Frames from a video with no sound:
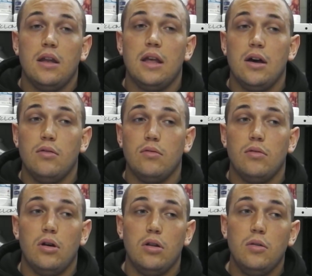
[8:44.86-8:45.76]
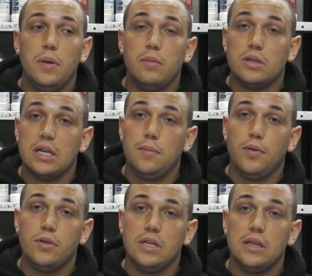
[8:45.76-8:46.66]
Now, a lot of people take
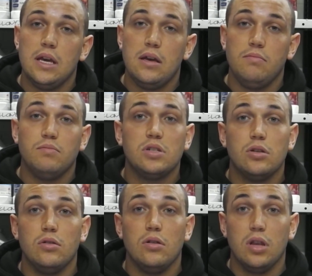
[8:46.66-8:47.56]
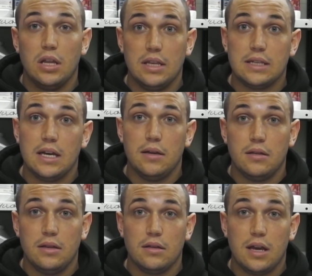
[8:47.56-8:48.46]
protein there, so like this
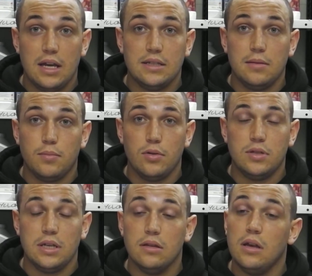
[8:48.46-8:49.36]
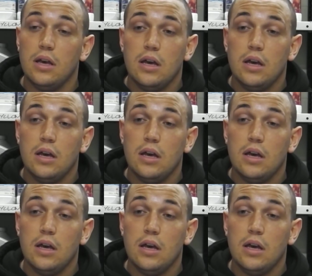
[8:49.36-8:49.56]
the casein protein,